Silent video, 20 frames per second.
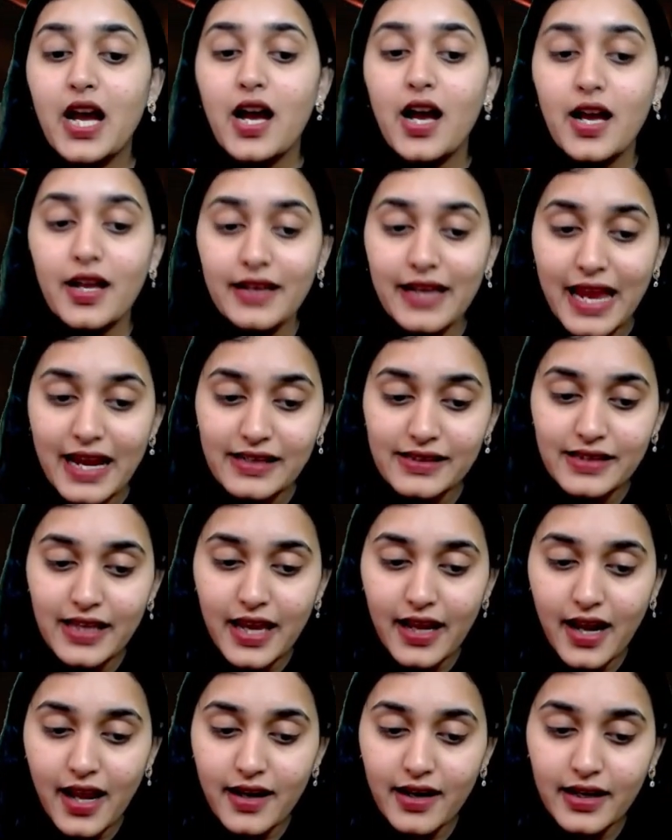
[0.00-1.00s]
next there
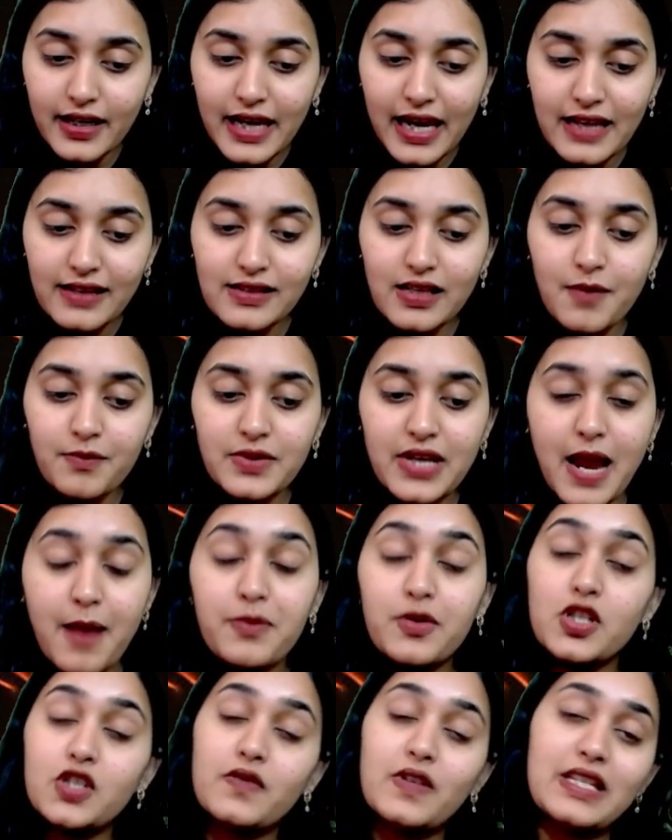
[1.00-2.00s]
are again some
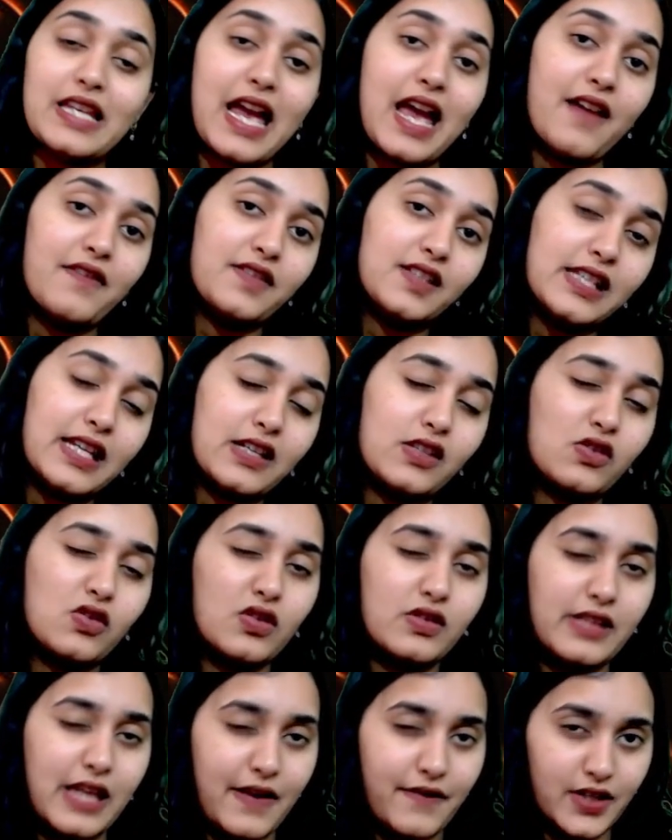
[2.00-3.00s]
chapters which have six to
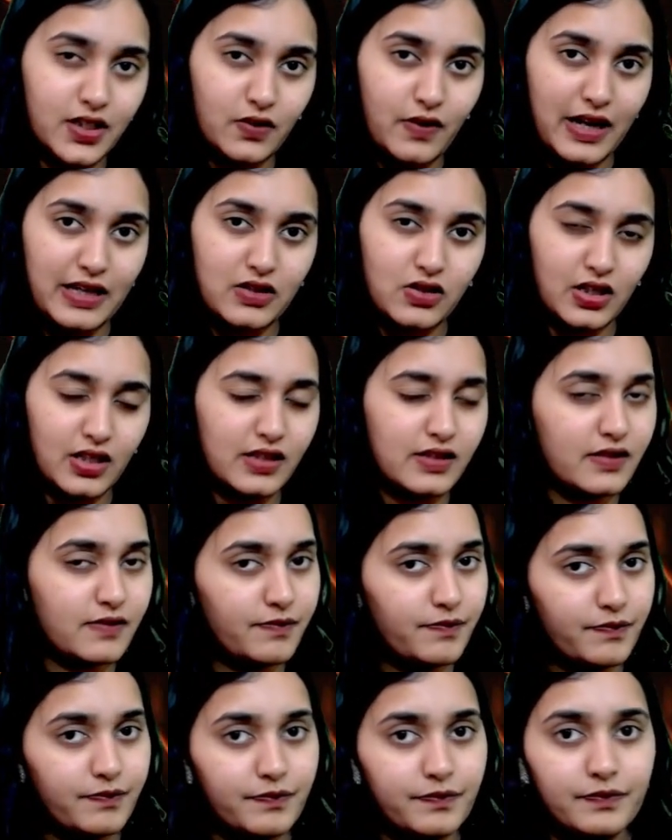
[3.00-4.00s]
seven questions
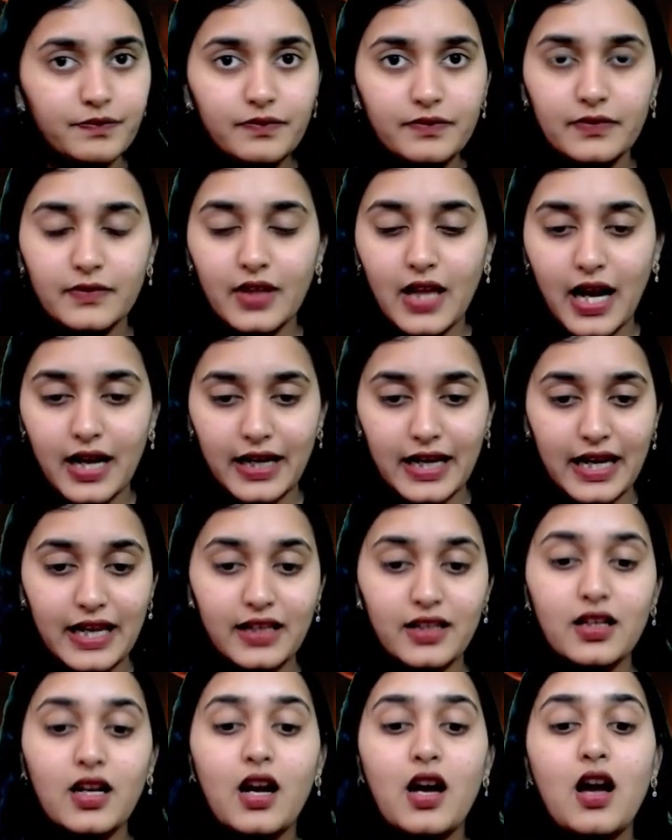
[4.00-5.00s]
again
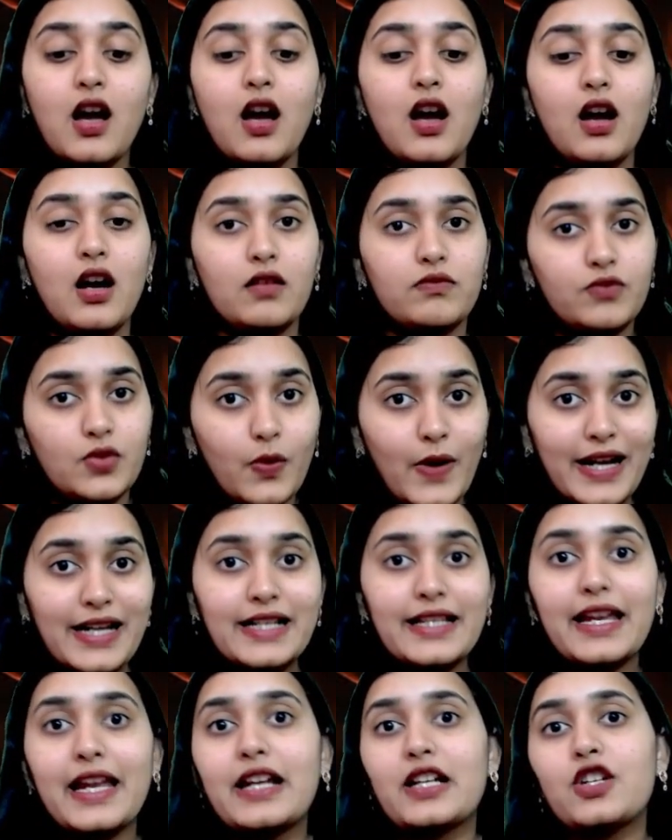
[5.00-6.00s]

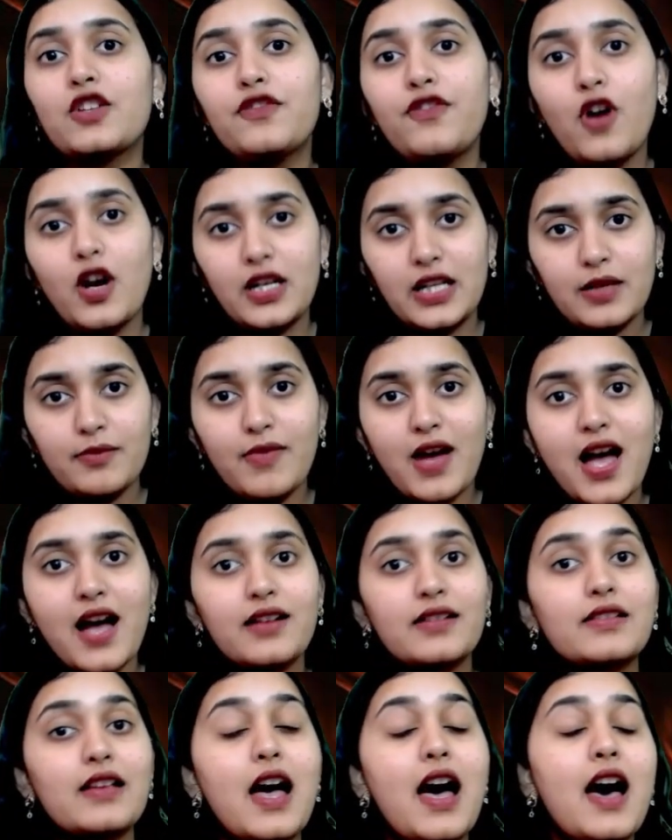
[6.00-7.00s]
28 to 40
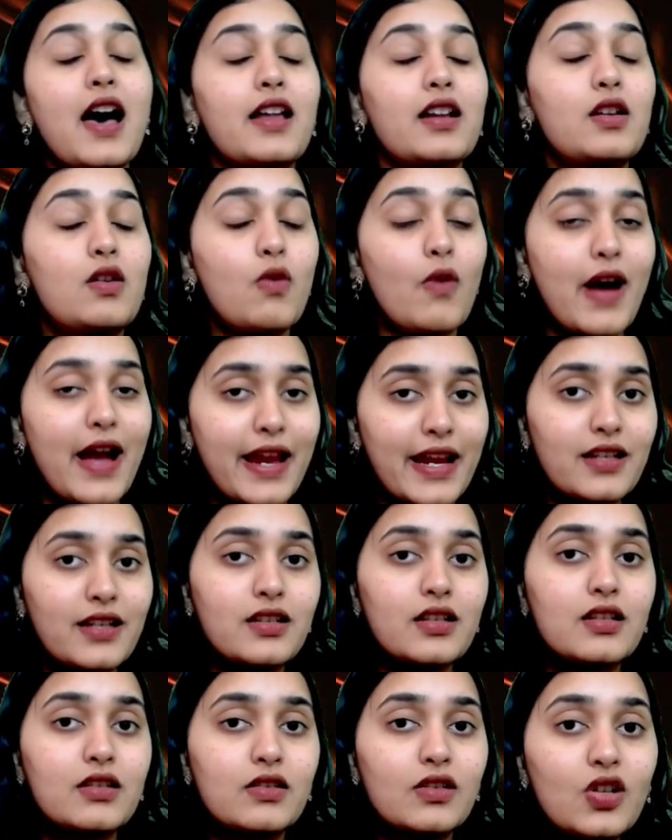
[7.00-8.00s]
marks are quite
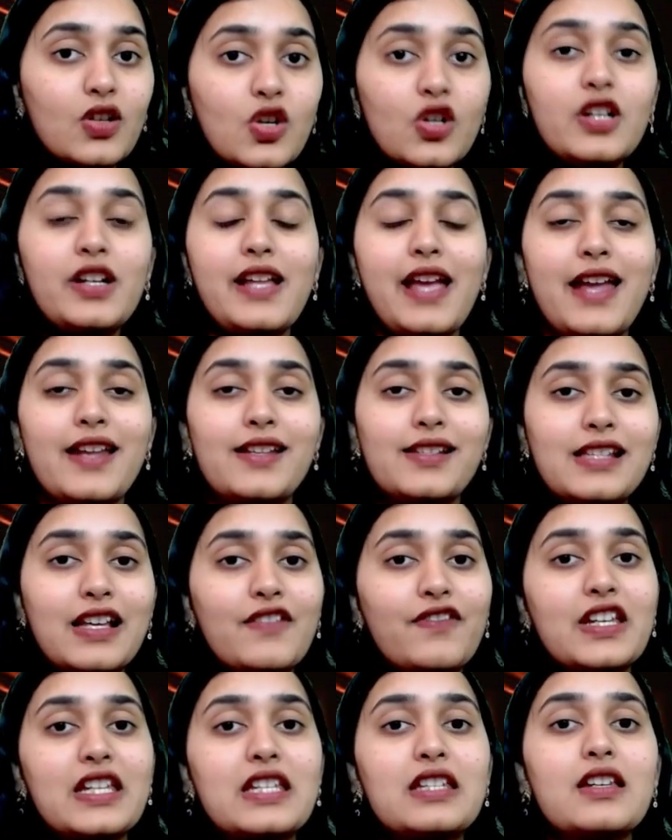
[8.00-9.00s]
good and
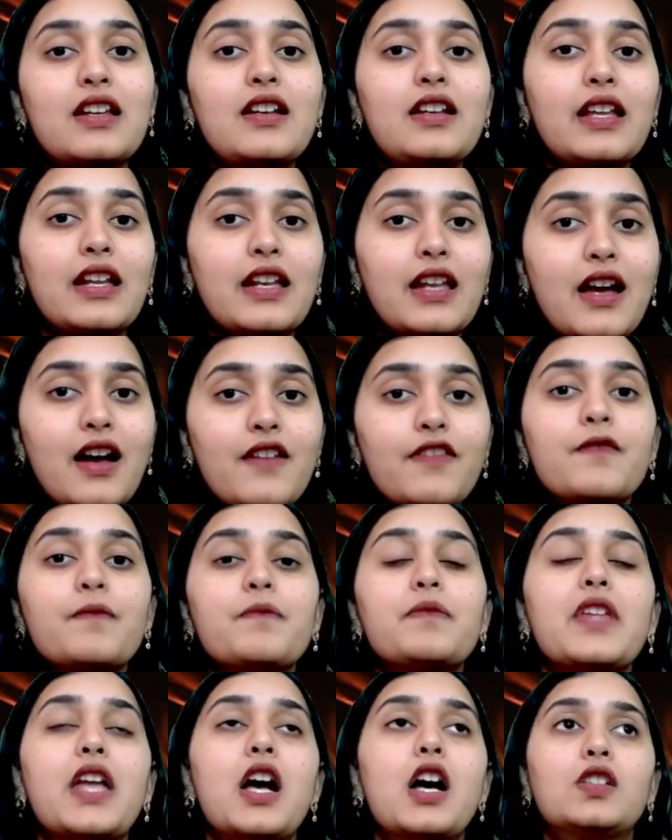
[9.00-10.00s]
sufficient enough.
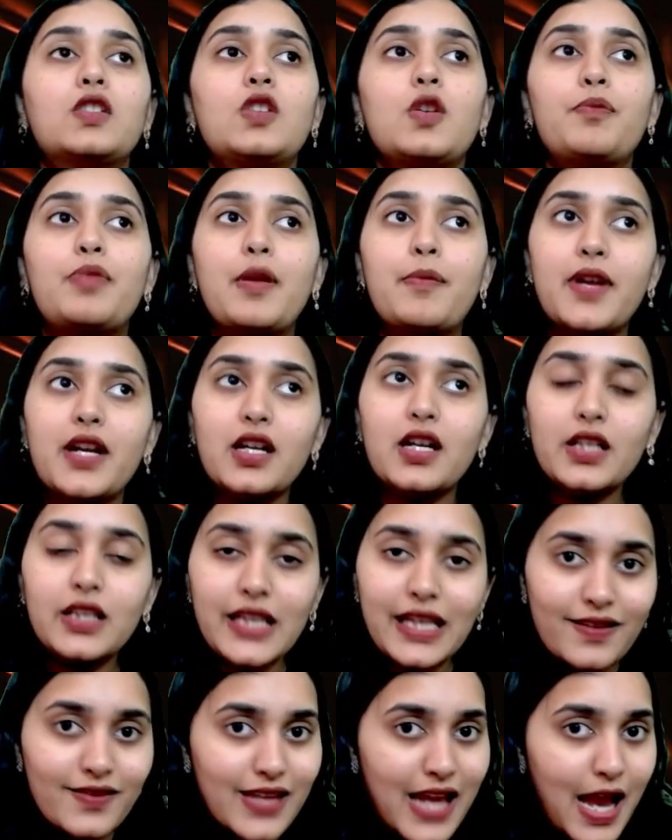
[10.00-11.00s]
So prepare
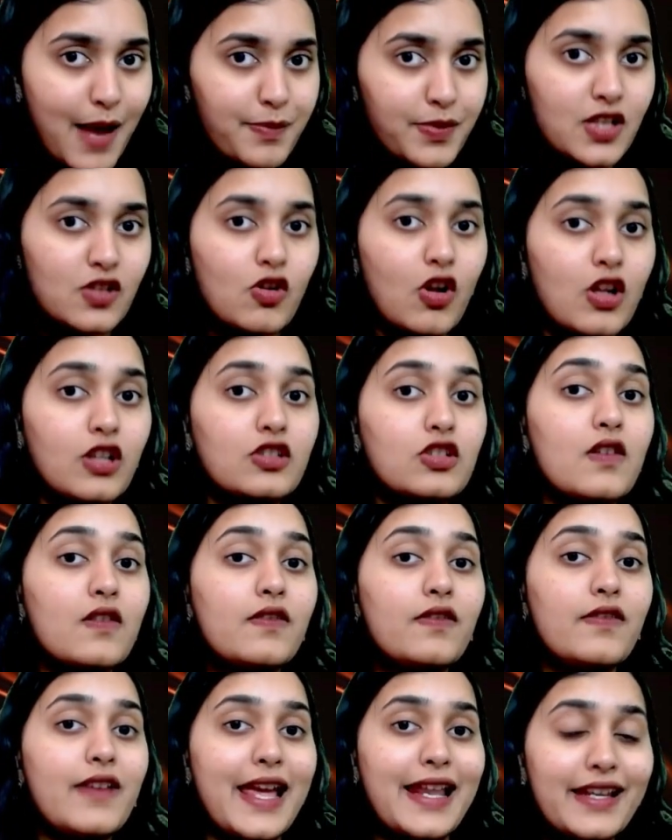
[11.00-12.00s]
these chapters also
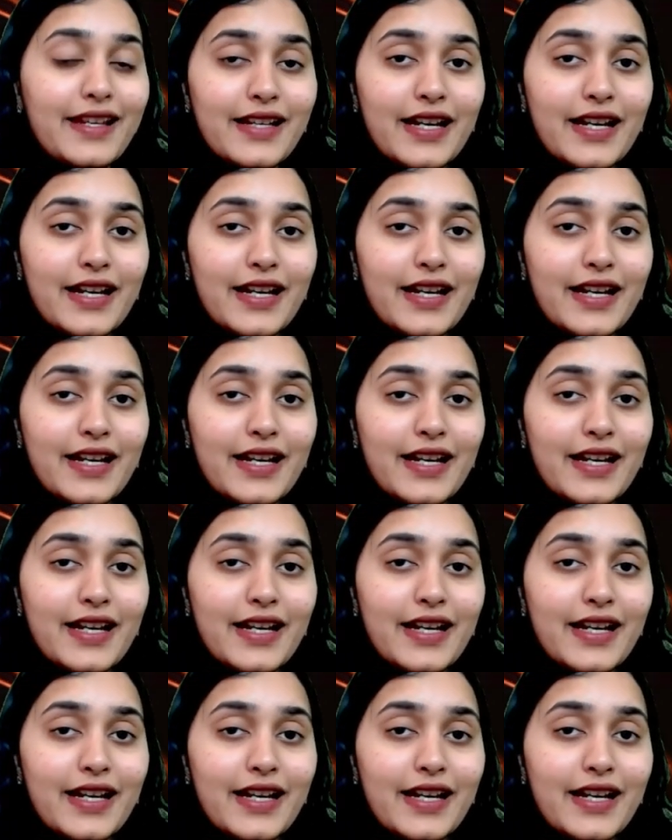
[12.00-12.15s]
well in